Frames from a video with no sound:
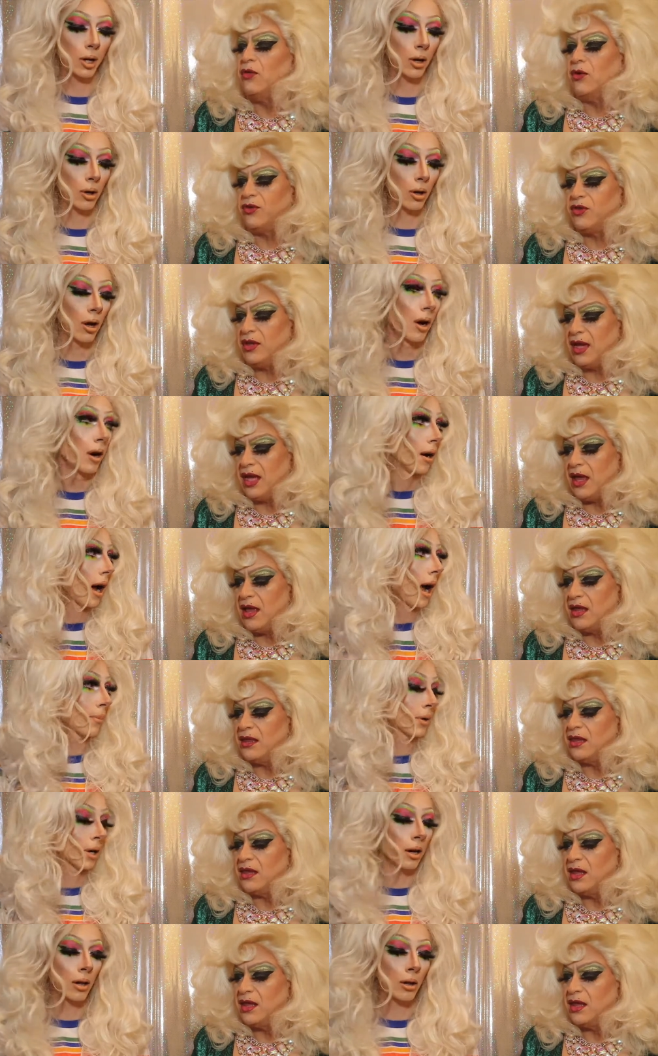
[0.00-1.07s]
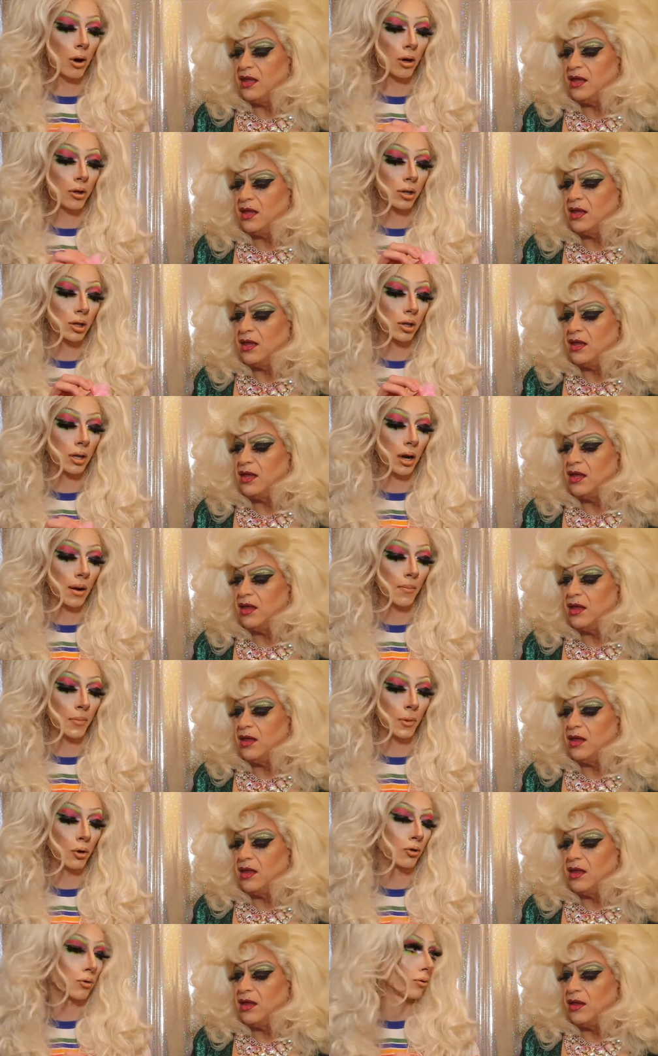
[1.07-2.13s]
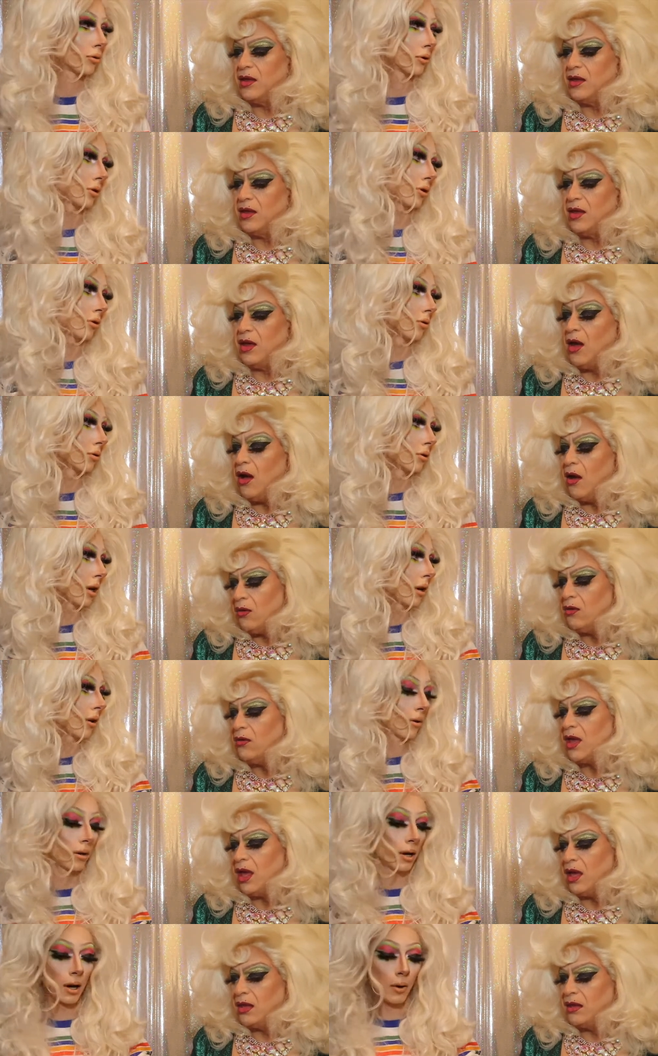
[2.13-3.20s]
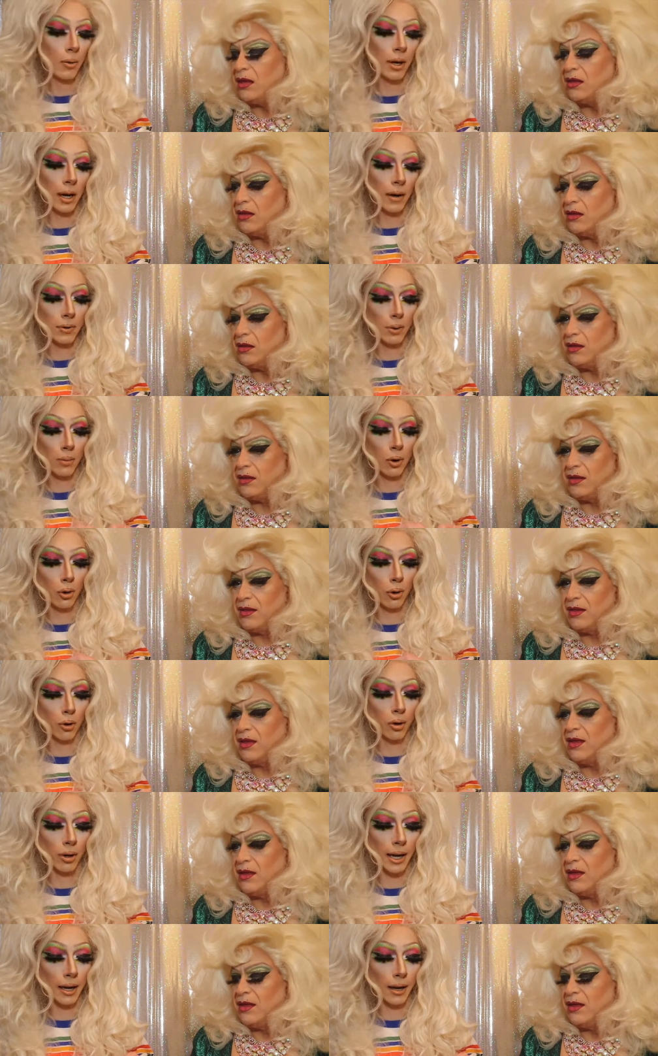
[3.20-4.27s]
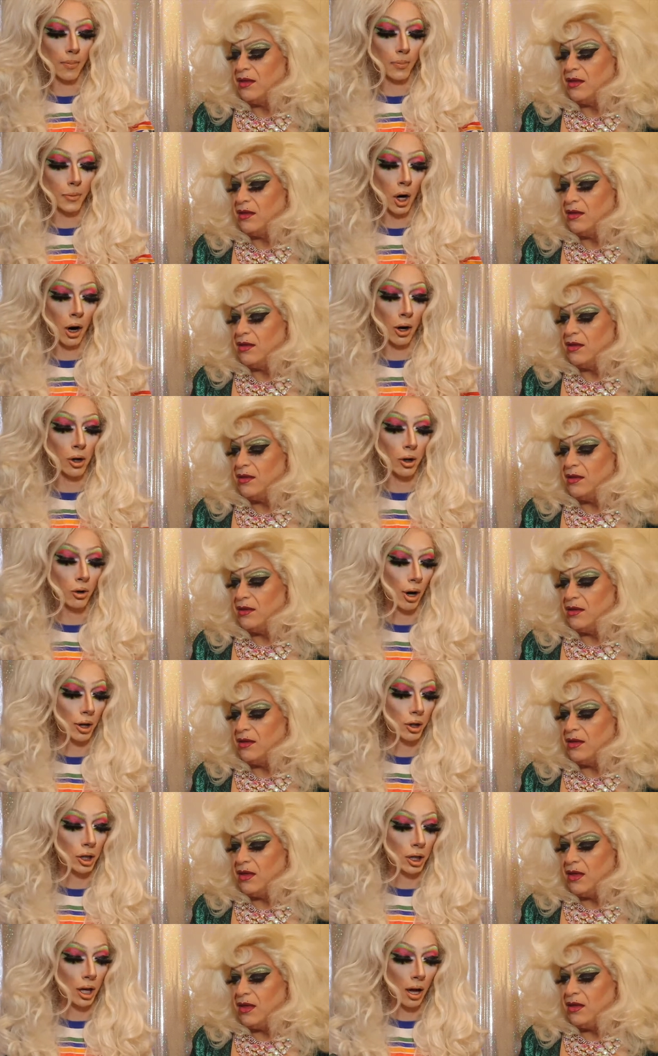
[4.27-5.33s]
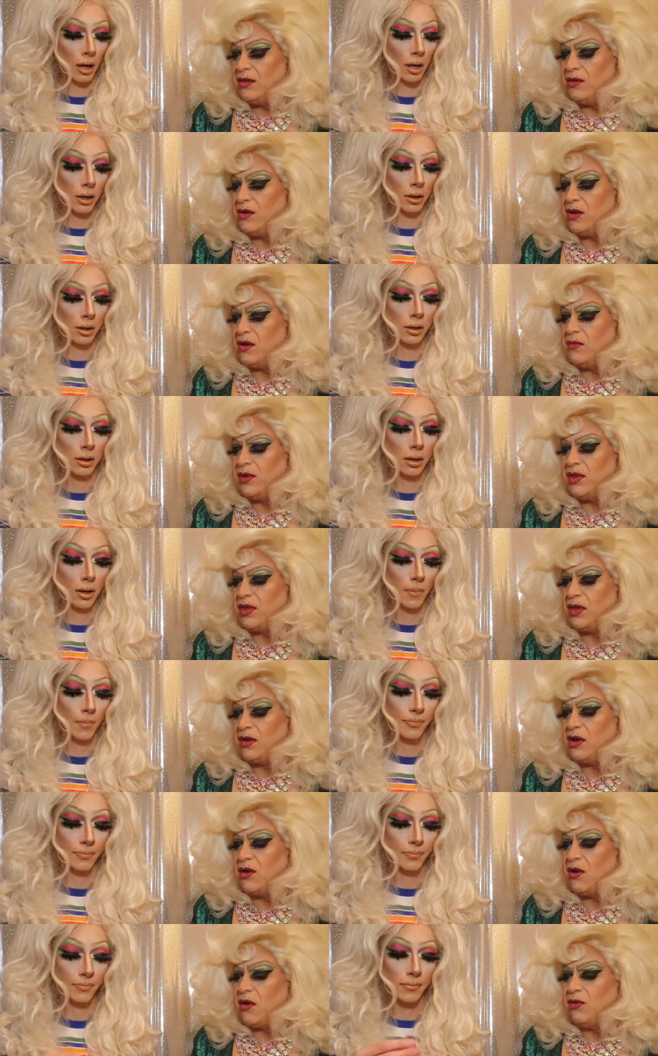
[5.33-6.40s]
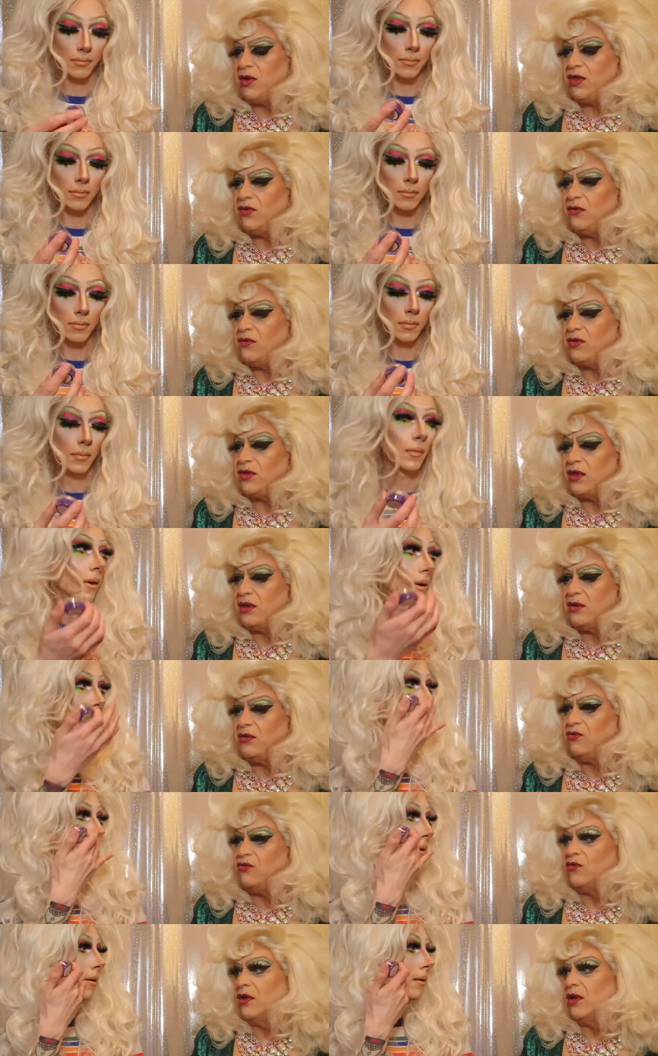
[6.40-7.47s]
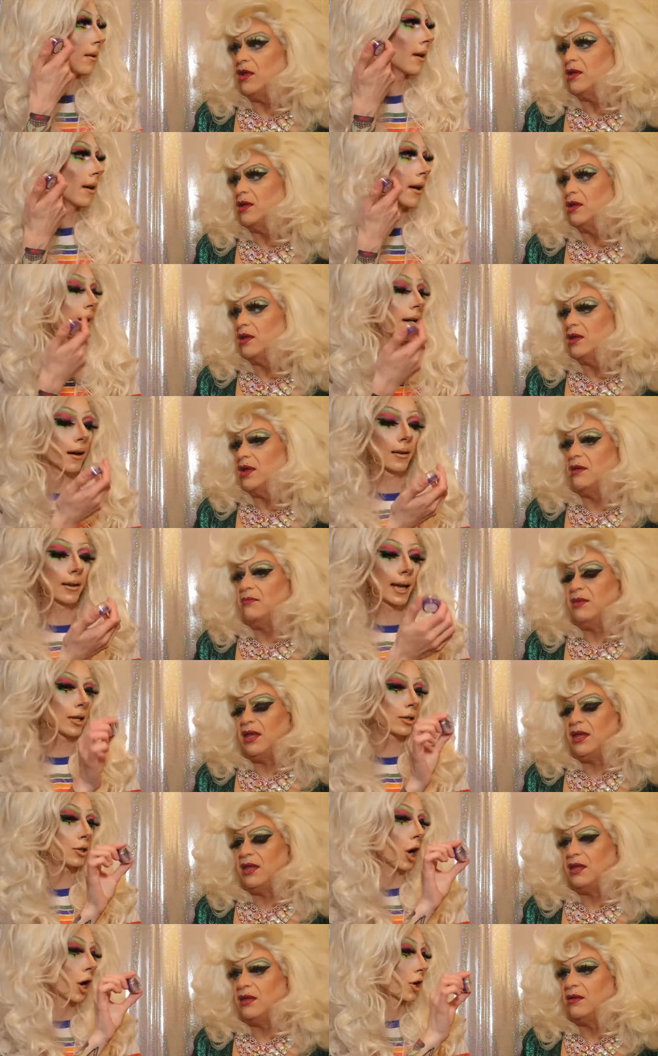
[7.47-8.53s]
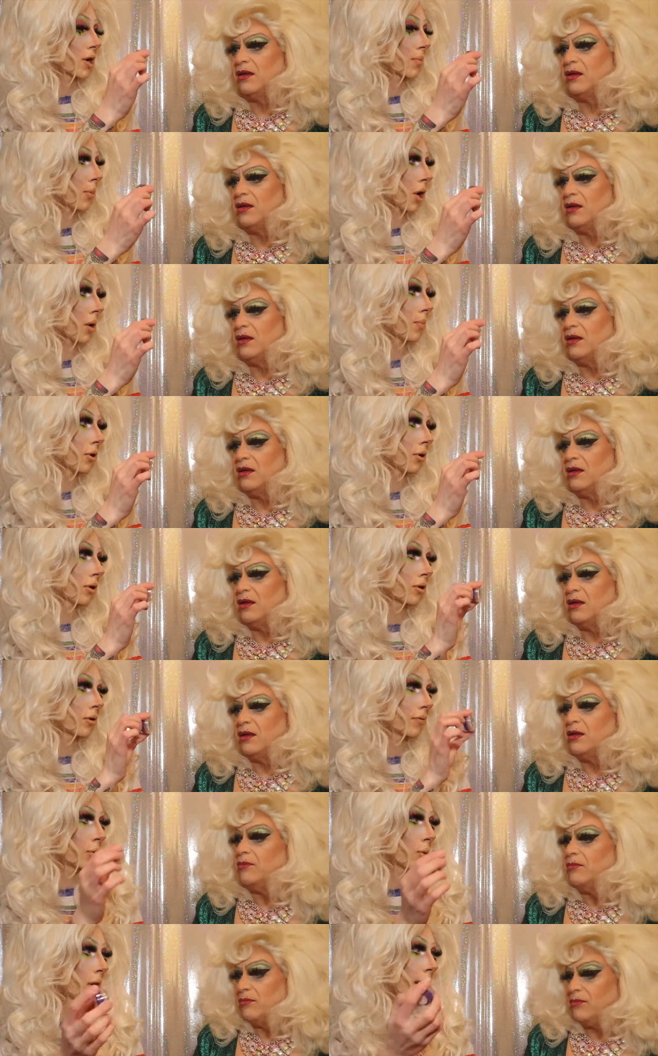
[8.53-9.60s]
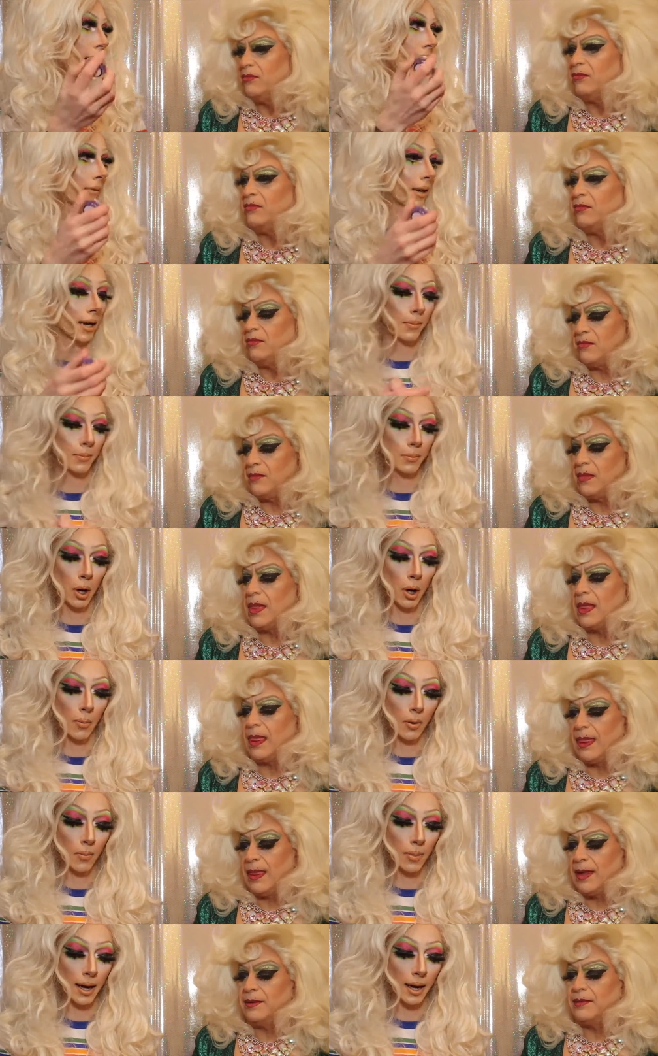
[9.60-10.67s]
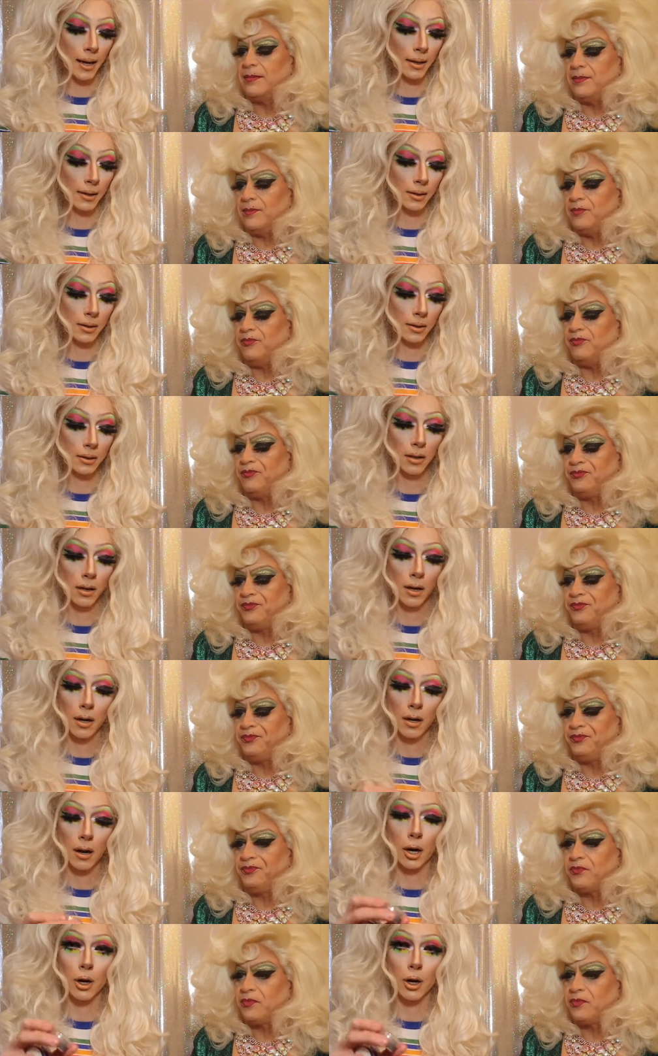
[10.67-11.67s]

Speaker 1: those are neons. I'm gonna launch some neutrals too. Oh, so oh, okay. We have some cool, like darker, grungy colors. You can always
Speaker 2: you can always use a neutral. Yeah, I like mean. a
Speaker 1: darker purple if you want to mm -hmm. have like a purple base, mm -hmm. a